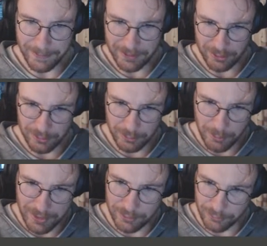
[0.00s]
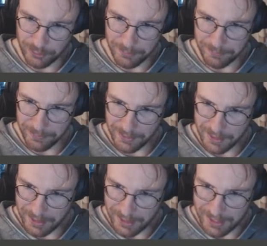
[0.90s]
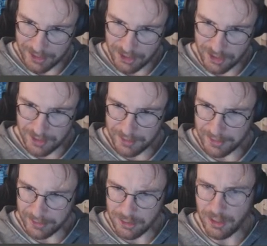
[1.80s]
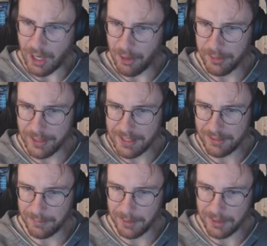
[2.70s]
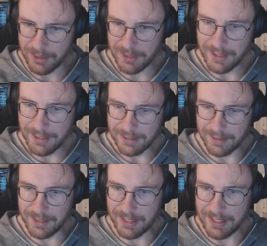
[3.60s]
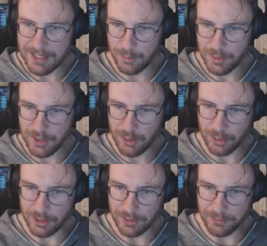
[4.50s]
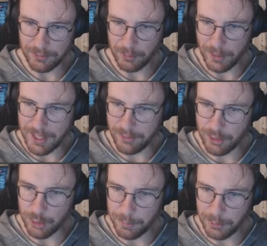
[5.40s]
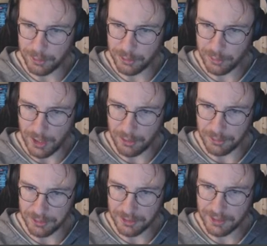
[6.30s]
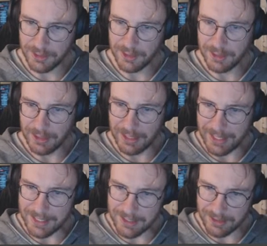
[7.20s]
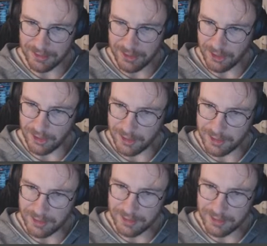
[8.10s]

So we went from edgy, I don't know how aggressive, because the thing is, we sort of, whenever you put round lights on a car,